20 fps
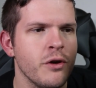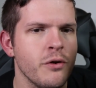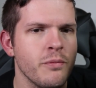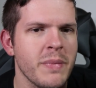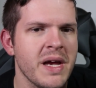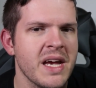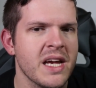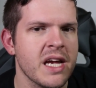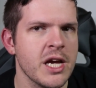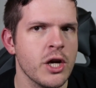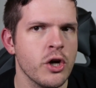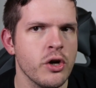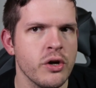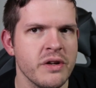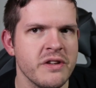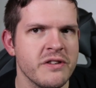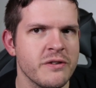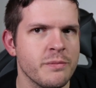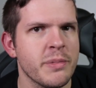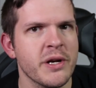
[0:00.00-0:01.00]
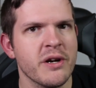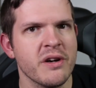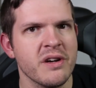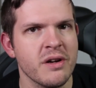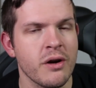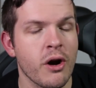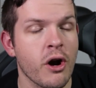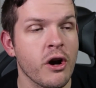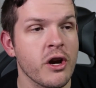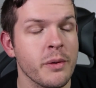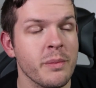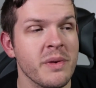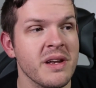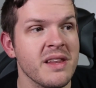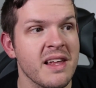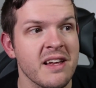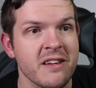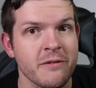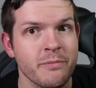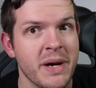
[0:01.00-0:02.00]
make a good spirited argument
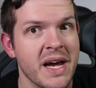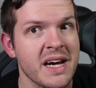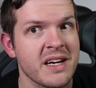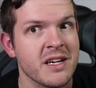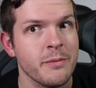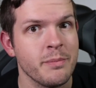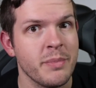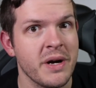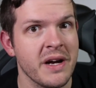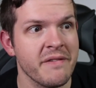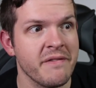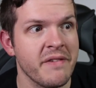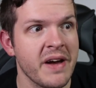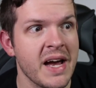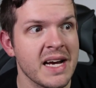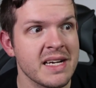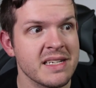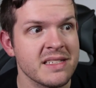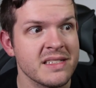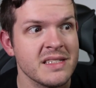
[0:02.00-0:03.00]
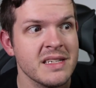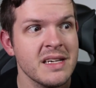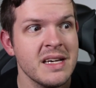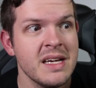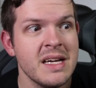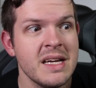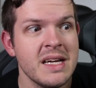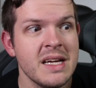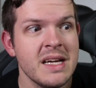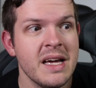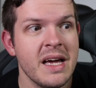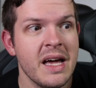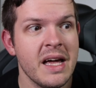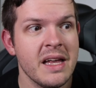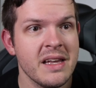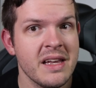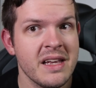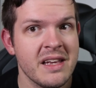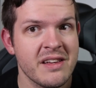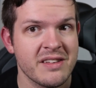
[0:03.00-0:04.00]
that is backed up by facts
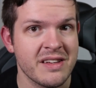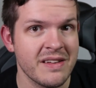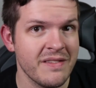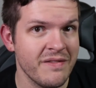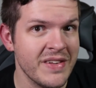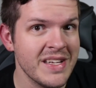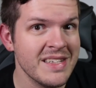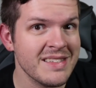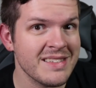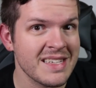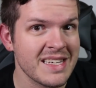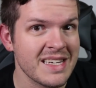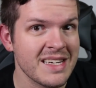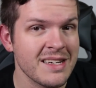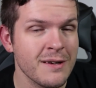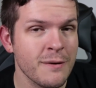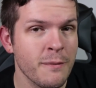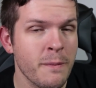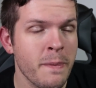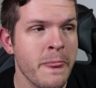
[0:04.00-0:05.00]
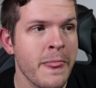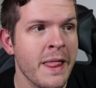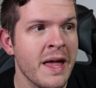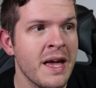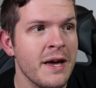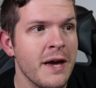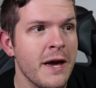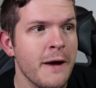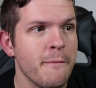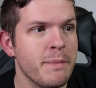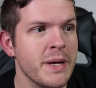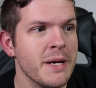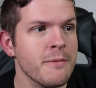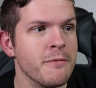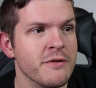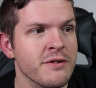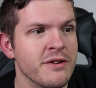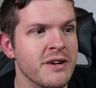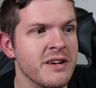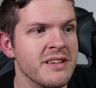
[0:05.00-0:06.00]
and as convincing, and
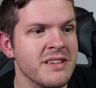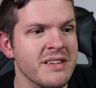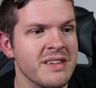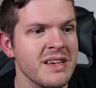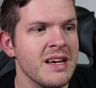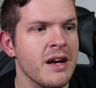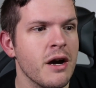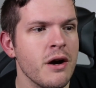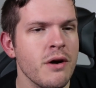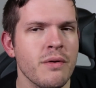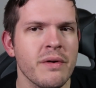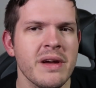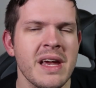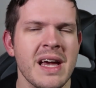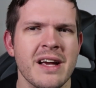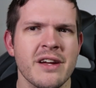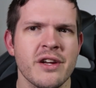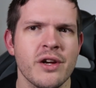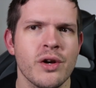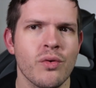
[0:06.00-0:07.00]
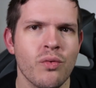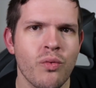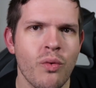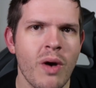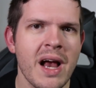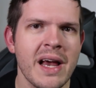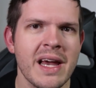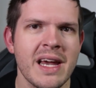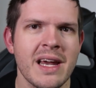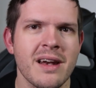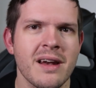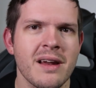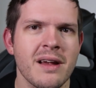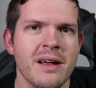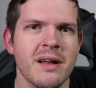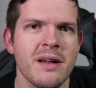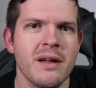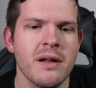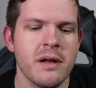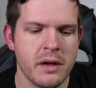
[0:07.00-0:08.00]
people start to see, oh yeah, you're right.
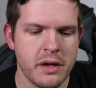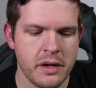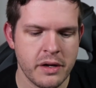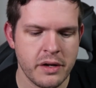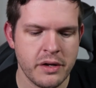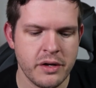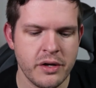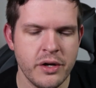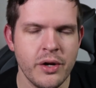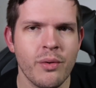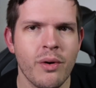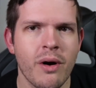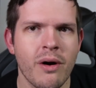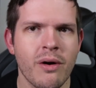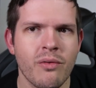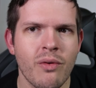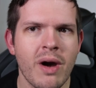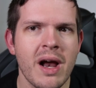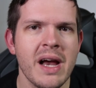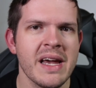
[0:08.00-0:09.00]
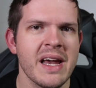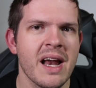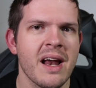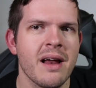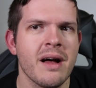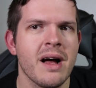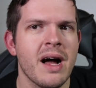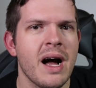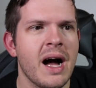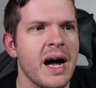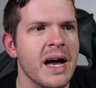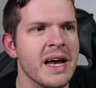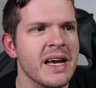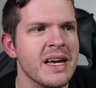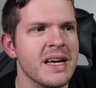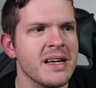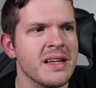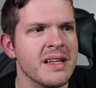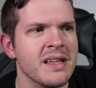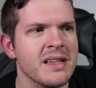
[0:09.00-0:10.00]
You are right.
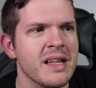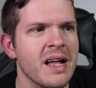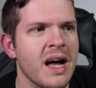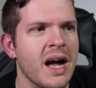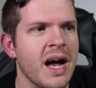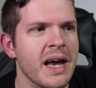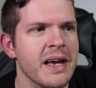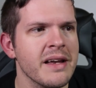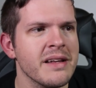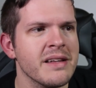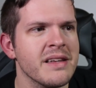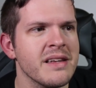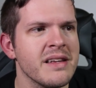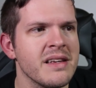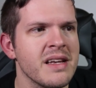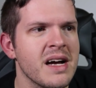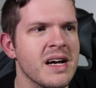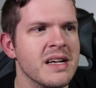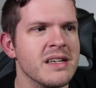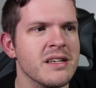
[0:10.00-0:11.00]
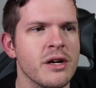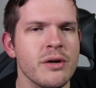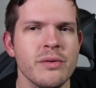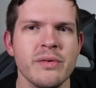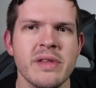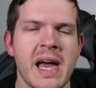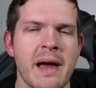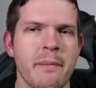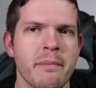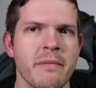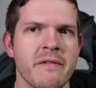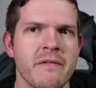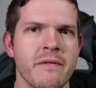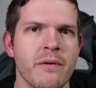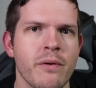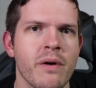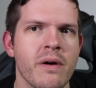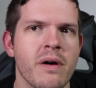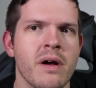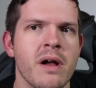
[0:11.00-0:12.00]
I did not know that
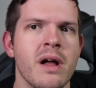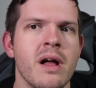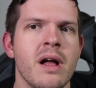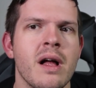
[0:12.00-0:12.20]
before.